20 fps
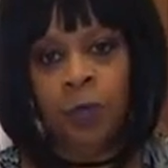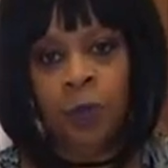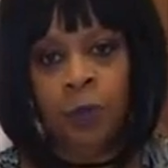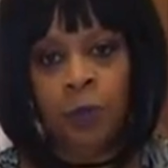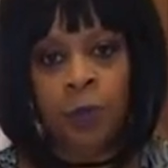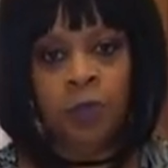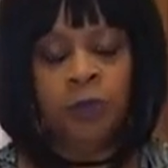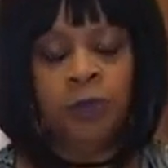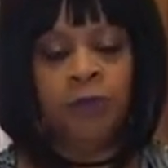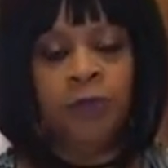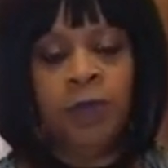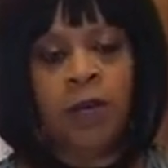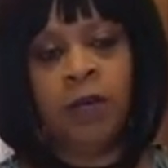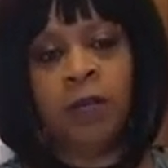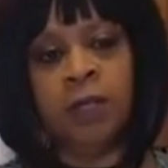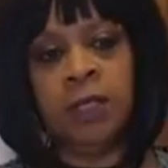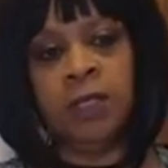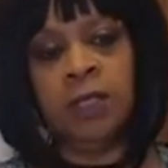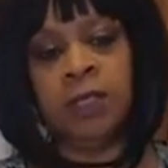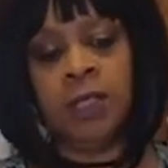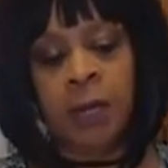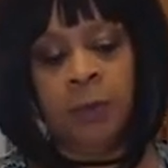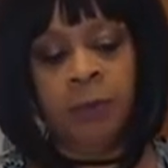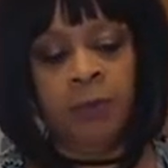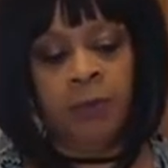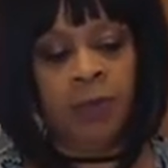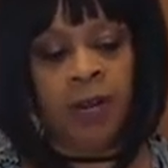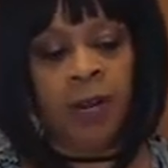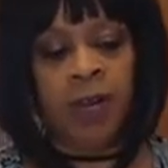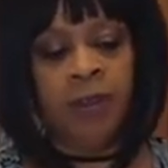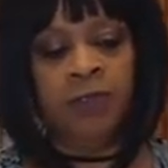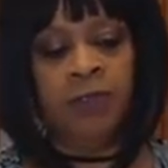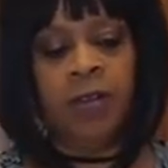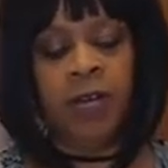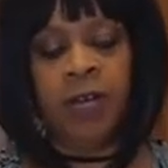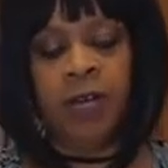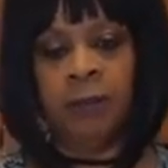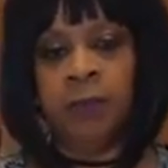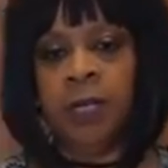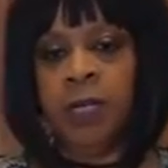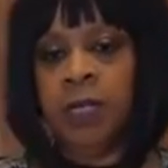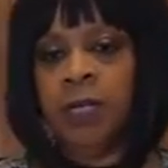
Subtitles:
when you follow this type of a lifestyle,